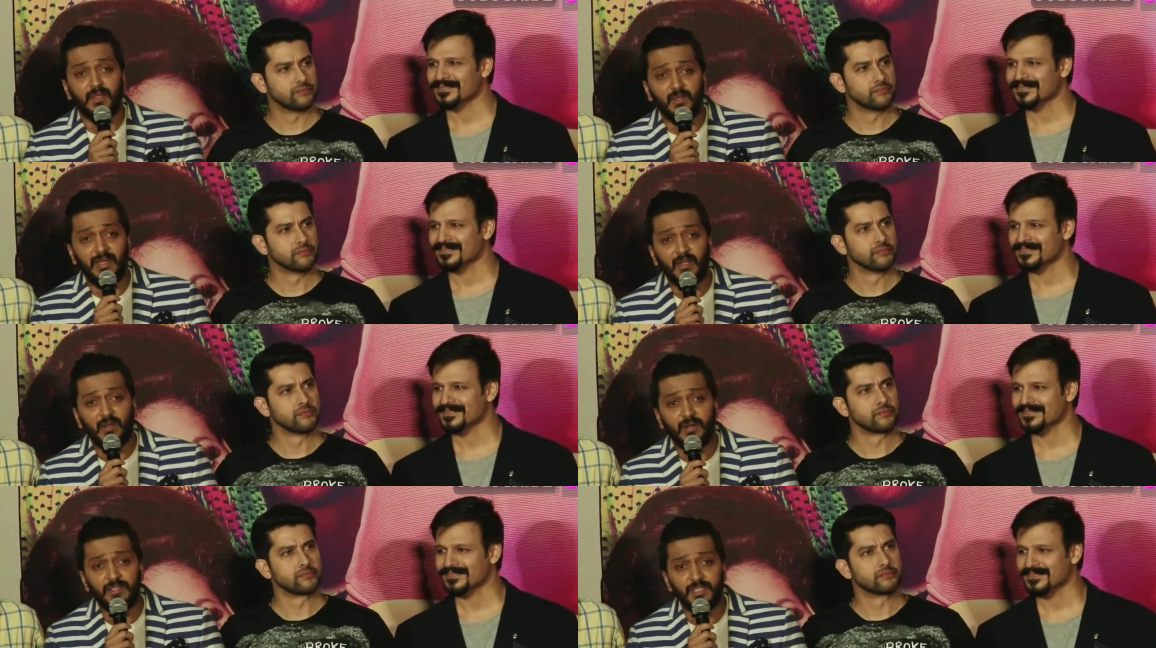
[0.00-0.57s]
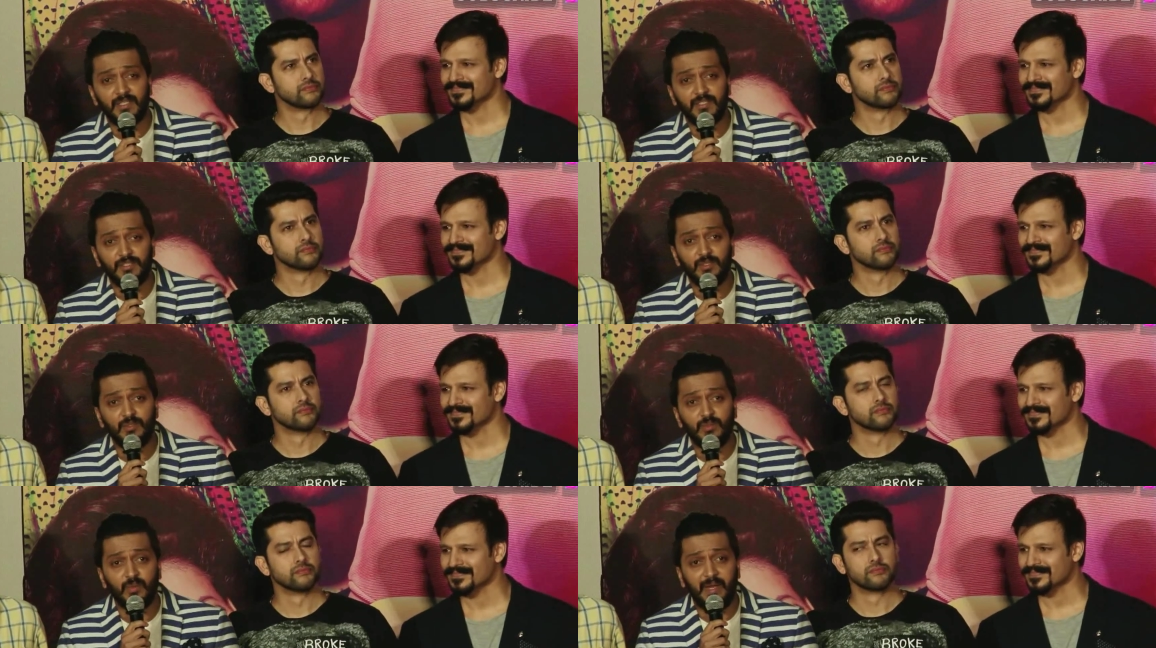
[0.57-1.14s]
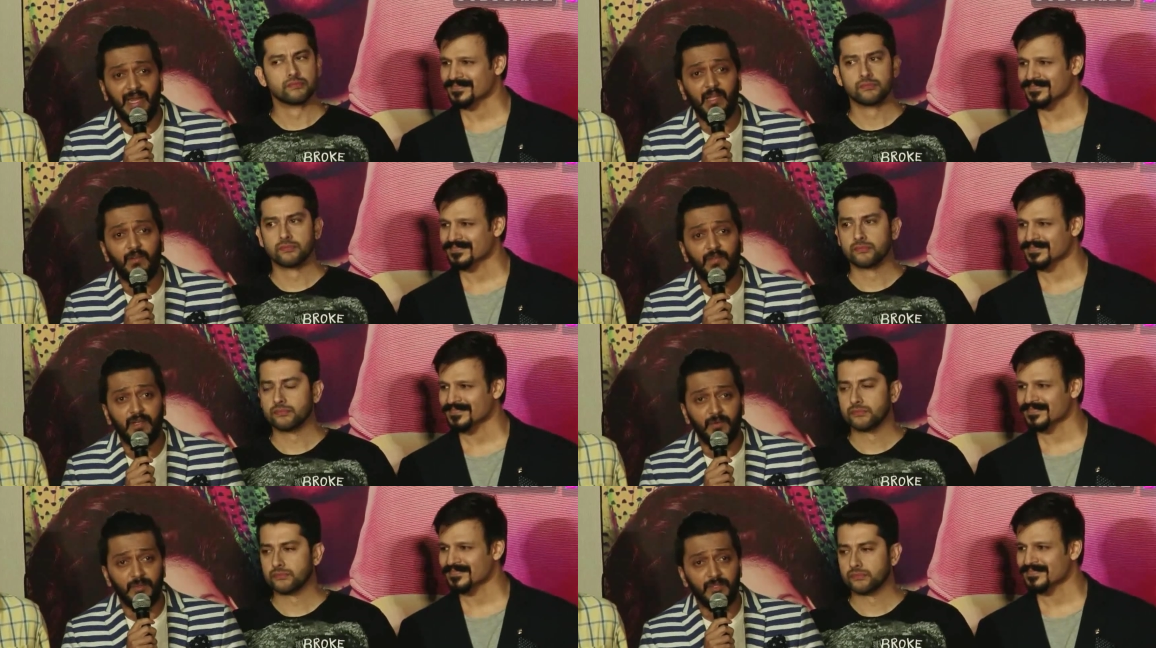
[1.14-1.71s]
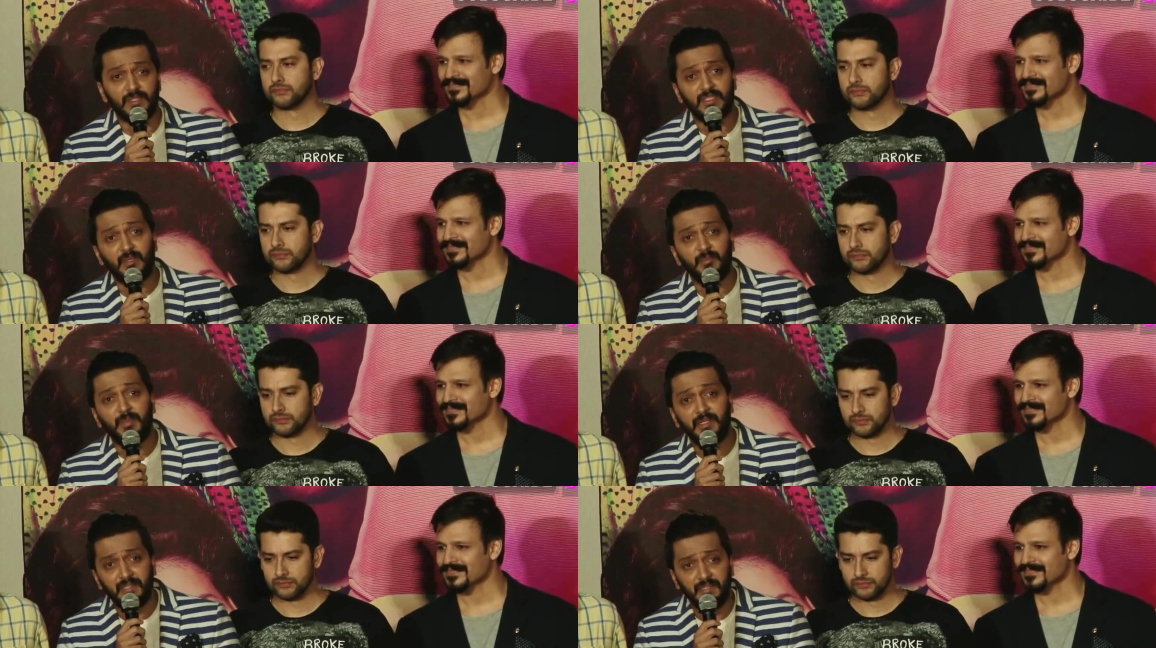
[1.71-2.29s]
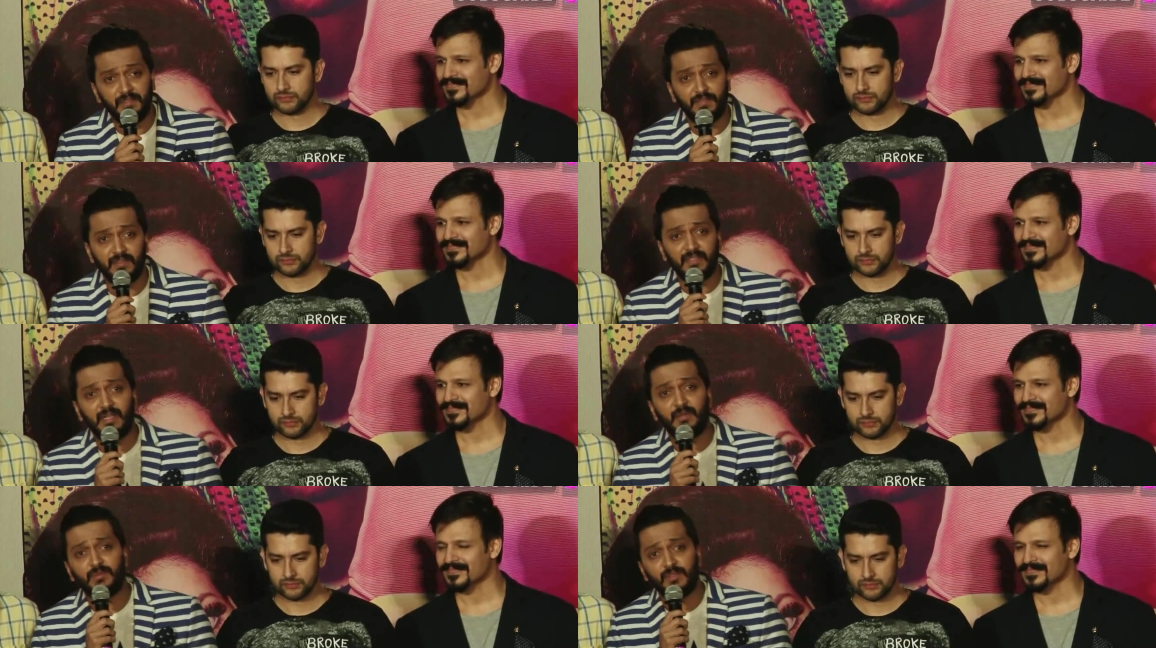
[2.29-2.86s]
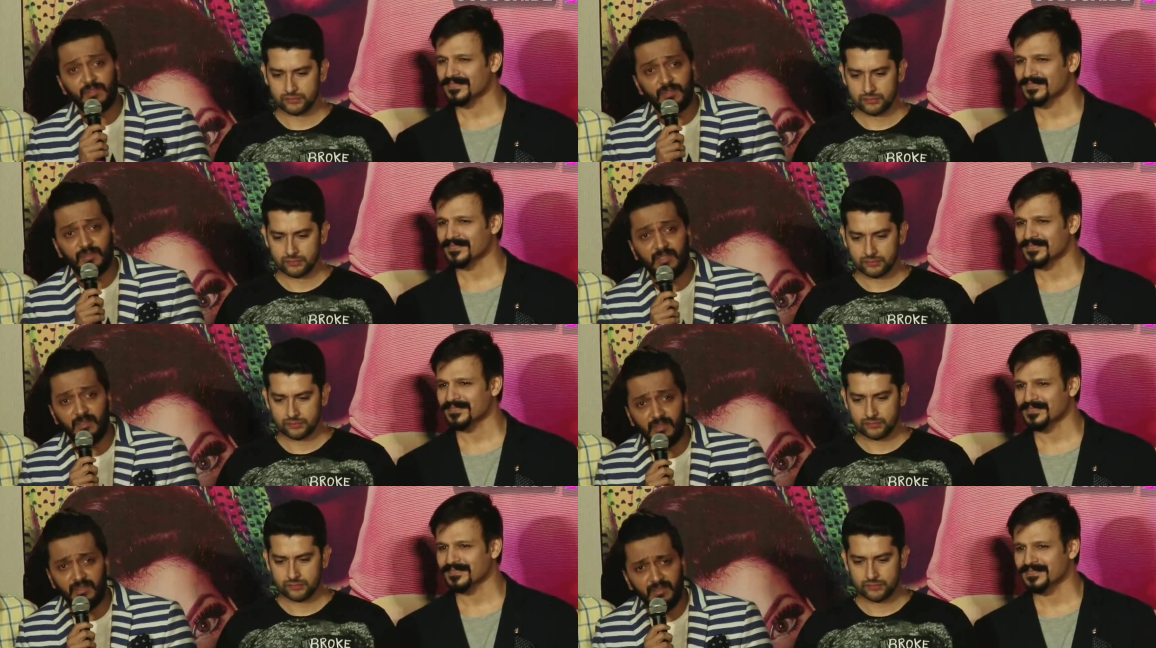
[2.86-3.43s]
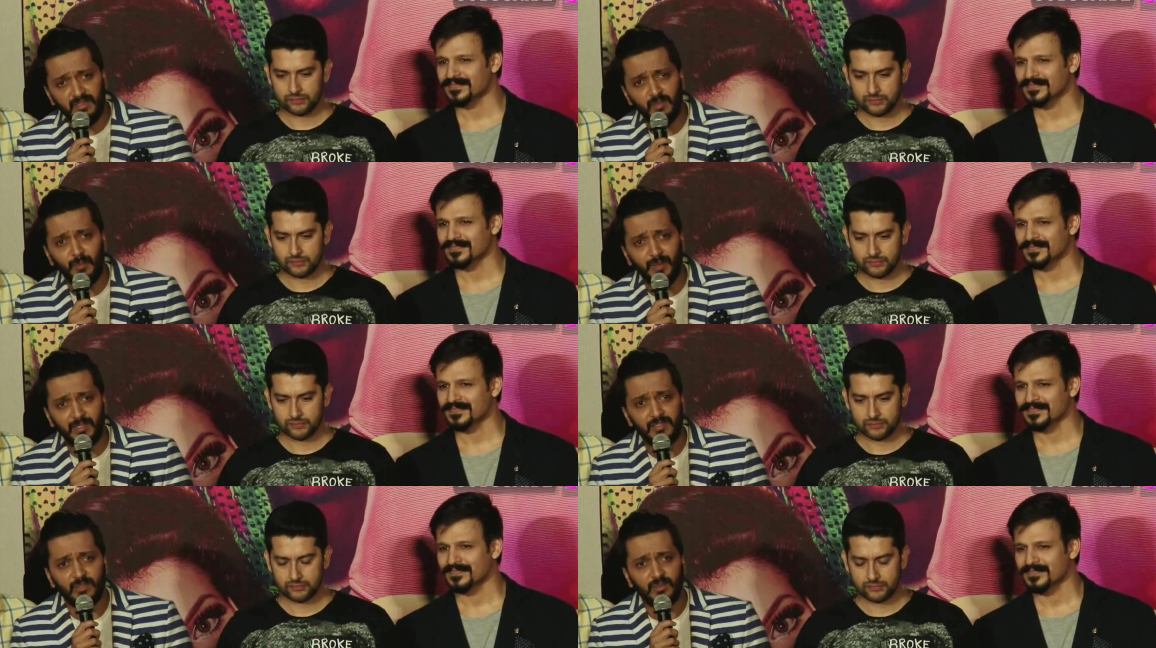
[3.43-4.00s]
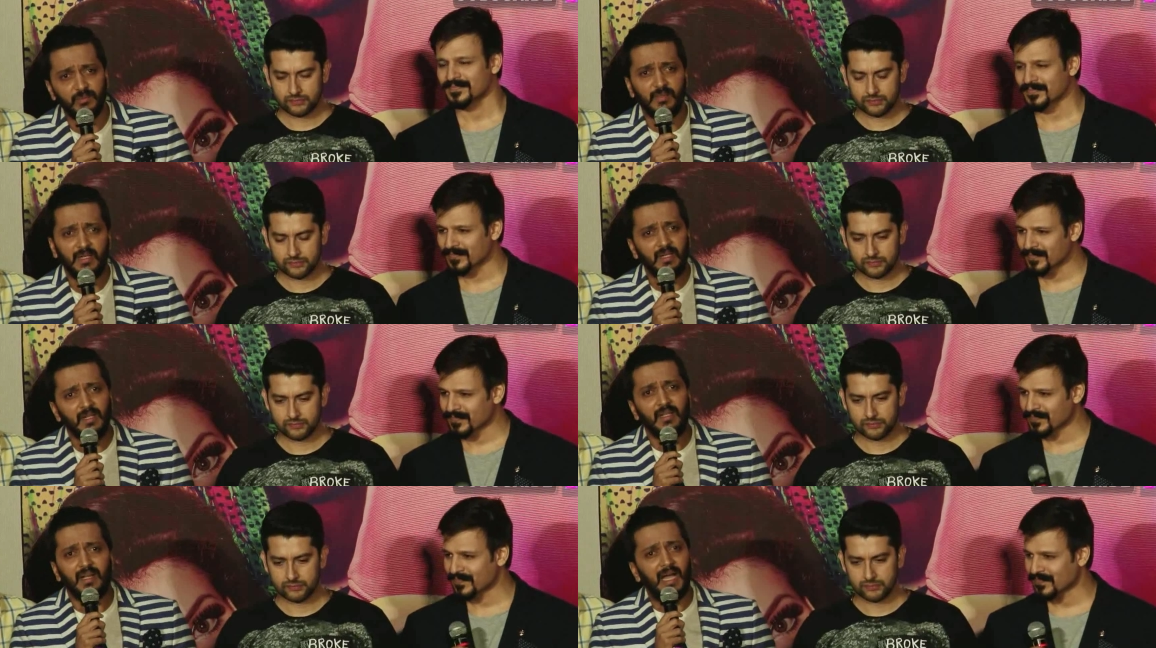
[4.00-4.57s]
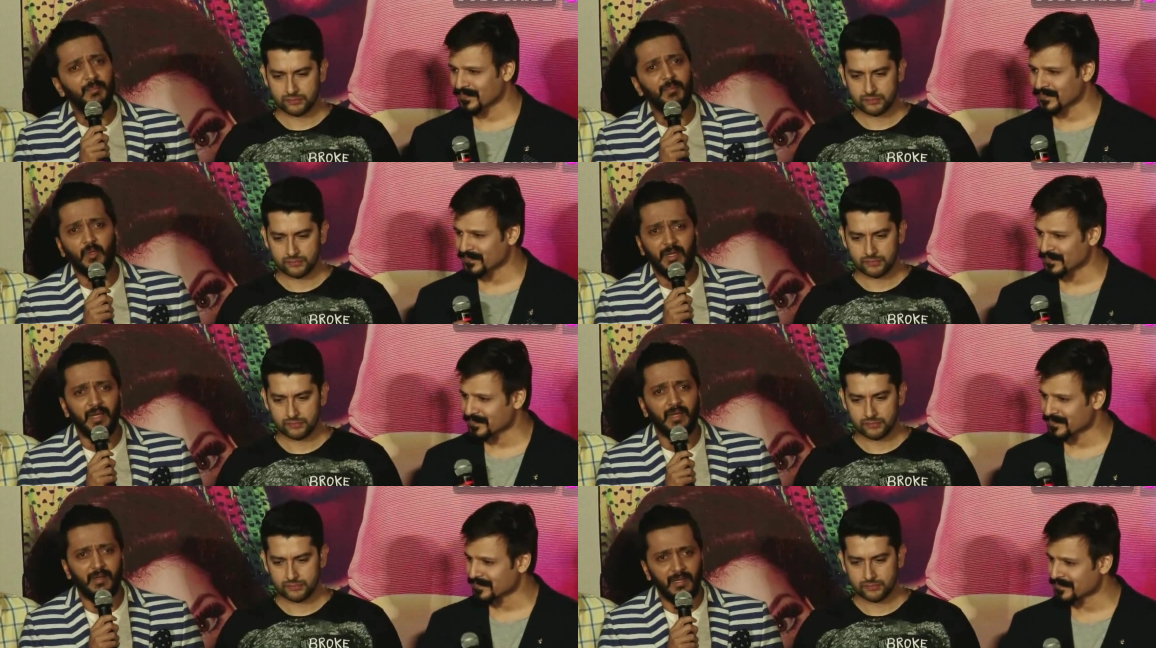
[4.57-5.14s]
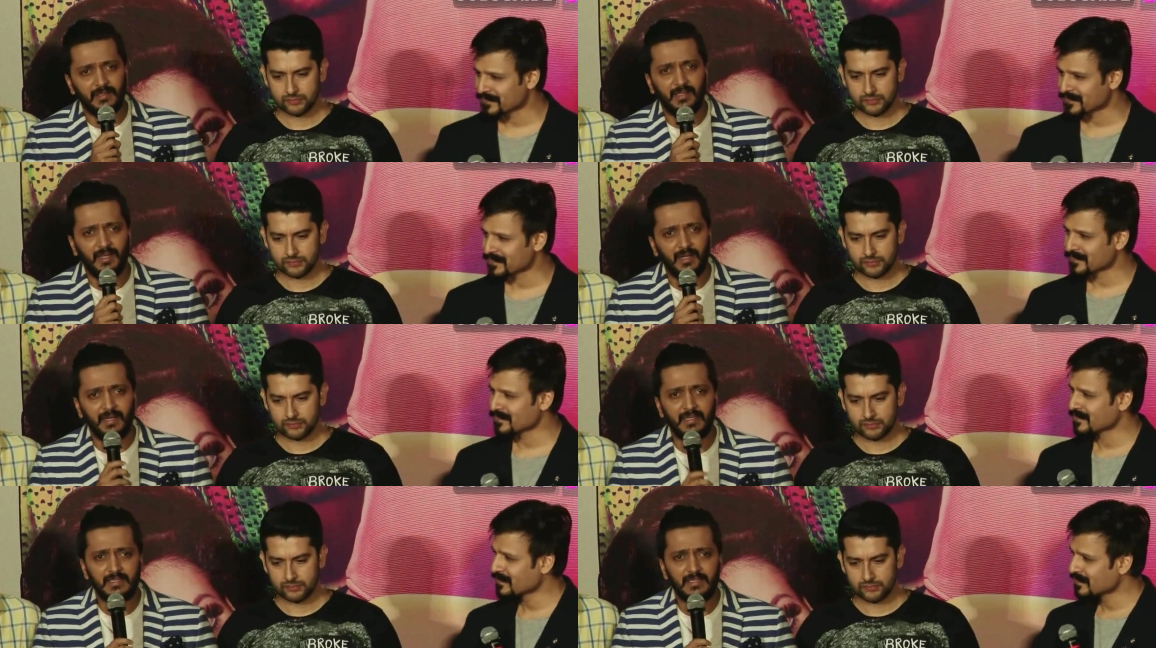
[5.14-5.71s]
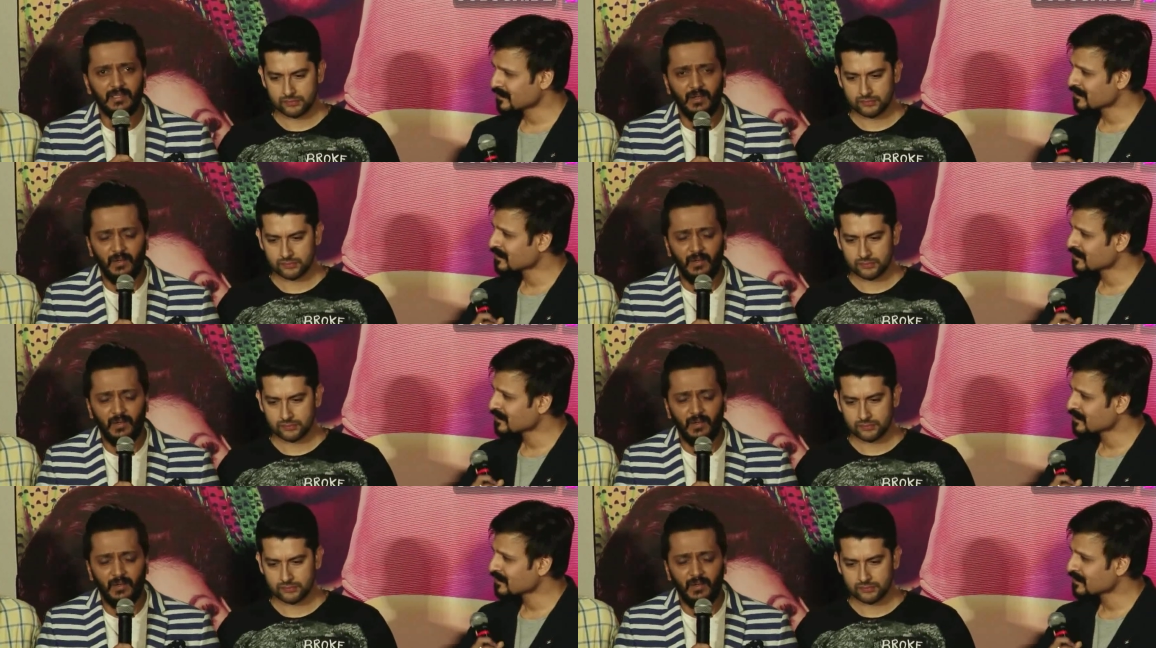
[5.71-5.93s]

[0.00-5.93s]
Speaker 1: know I got a chance to do Ek Villain, which was completely different. That was also did well, so I'm okay. I guess